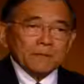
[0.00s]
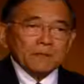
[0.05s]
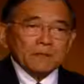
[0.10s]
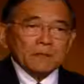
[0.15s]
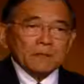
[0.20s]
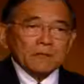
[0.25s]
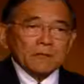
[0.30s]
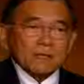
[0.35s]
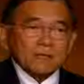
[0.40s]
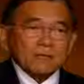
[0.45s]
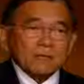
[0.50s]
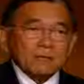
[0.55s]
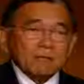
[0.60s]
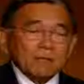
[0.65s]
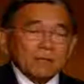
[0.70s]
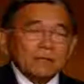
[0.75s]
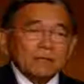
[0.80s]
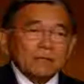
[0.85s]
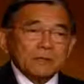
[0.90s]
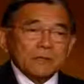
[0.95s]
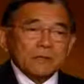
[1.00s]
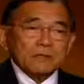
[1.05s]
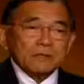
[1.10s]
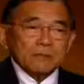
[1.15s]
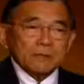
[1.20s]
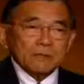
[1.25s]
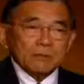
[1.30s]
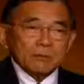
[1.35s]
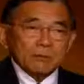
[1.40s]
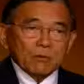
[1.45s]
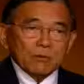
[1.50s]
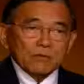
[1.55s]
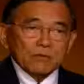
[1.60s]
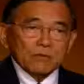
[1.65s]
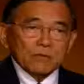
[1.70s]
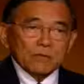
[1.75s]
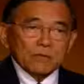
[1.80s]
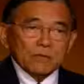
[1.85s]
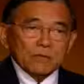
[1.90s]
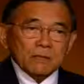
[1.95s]
He said, that's the Presidential
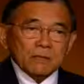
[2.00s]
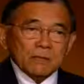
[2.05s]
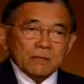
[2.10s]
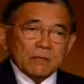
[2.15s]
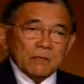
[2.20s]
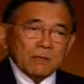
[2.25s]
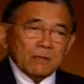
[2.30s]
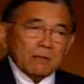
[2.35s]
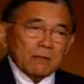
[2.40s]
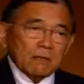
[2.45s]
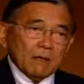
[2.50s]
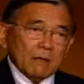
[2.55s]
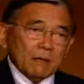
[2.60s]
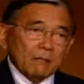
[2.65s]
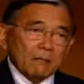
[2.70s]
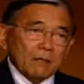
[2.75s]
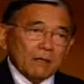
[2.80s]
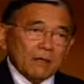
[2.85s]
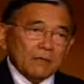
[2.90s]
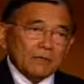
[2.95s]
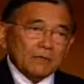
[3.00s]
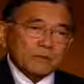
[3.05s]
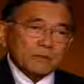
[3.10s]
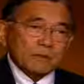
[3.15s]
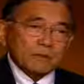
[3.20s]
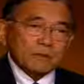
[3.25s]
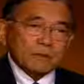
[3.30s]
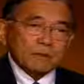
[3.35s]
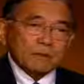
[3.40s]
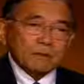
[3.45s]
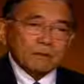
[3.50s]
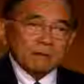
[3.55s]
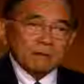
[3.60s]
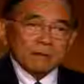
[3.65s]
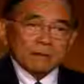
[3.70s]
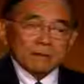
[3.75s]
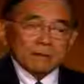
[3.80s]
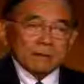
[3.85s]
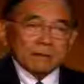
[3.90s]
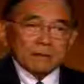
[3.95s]
Emergency Operations Center.
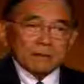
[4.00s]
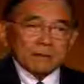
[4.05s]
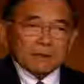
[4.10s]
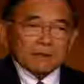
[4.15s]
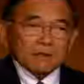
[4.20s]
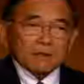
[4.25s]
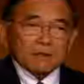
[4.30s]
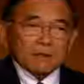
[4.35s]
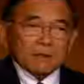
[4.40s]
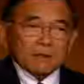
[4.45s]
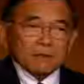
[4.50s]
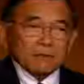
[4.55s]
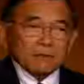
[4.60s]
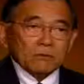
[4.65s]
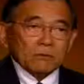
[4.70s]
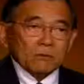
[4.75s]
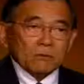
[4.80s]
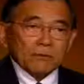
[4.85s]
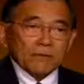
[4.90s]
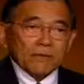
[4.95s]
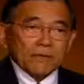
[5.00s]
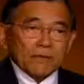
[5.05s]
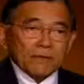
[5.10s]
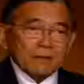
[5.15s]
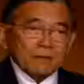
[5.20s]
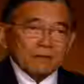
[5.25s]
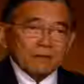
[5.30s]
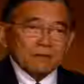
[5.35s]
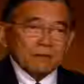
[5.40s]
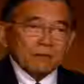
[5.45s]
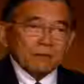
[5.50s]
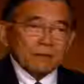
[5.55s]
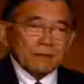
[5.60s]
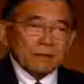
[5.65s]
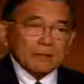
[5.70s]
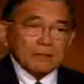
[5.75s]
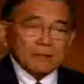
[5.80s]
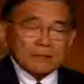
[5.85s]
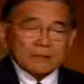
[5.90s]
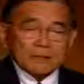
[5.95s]
I said, I don't know where that is or
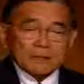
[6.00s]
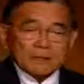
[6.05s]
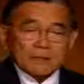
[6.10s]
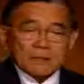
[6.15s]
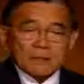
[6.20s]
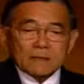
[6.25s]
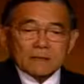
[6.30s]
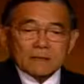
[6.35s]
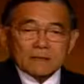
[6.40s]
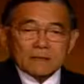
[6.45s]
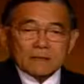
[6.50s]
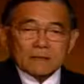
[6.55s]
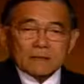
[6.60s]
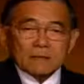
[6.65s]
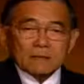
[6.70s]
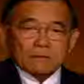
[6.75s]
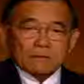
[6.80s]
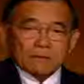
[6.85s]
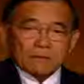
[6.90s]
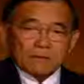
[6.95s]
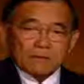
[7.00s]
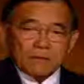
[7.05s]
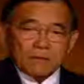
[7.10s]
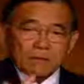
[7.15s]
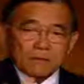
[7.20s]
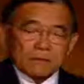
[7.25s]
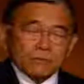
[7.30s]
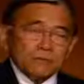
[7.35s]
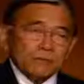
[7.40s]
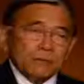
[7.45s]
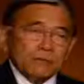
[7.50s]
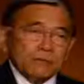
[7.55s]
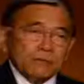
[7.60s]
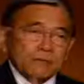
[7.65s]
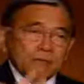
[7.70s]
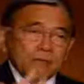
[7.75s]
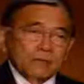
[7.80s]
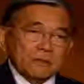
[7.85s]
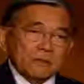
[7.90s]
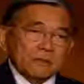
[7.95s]
what it is. And there was a Secret
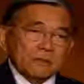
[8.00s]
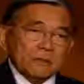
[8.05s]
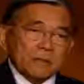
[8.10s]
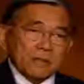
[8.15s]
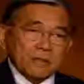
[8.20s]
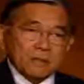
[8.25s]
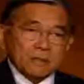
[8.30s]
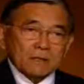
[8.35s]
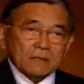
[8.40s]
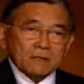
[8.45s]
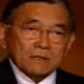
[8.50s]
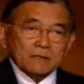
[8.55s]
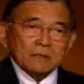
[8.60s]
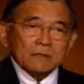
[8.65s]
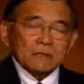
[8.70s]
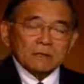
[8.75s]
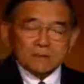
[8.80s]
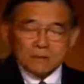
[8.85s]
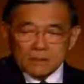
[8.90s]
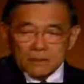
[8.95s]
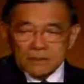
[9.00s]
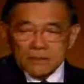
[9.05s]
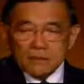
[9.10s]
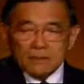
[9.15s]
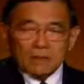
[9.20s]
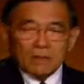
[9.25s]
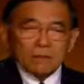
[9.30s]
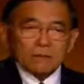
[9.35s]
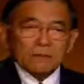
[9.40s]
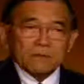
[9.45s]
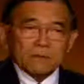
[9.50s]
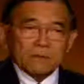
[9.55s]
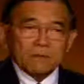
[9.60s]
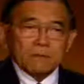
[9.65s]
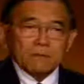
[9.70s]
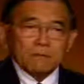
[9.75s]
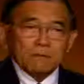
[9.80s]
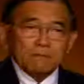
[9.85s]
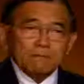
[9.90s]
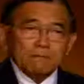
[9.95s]
Service agent standing there. He says, I'll
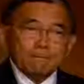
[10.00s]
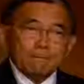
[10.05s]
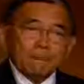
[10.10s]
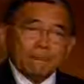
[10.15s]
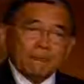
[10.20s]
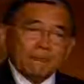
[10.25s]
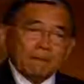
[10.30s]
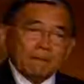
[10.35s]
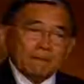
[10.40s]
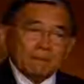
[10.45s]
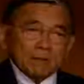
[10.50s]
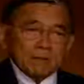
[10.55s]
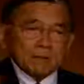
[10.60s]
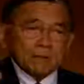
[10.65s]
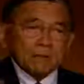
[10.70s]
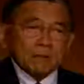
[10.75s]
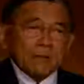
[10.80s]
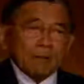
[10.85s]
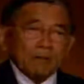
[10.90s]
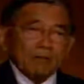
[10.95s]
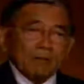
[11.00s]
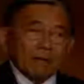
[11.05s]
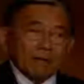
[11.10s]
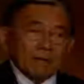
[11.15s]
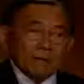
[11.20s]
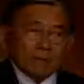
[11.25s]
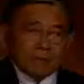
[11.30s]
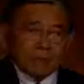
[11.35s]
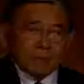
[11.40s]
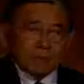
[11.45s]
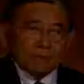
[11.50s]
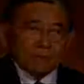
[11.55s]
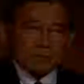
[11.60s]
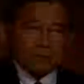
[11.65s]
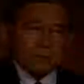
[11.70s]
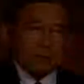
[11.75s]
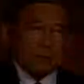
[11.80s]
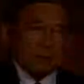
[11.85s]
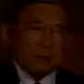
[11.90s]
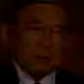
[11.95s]
take you. Well, it's that bunker
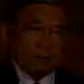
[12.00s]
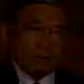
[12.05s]
that's